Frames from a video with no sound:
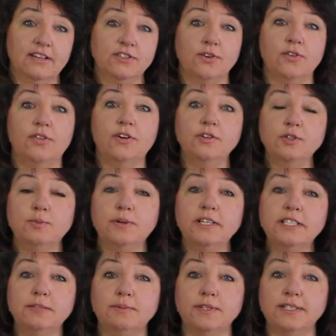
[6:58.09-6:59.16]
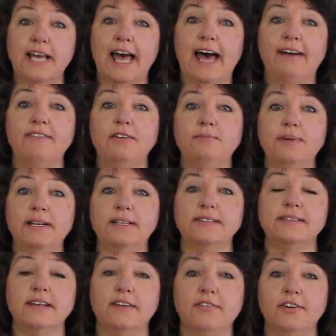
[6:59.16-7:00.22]
So those principles haven't been
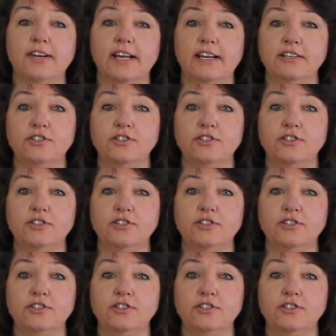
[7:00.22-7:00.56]
discovered yet.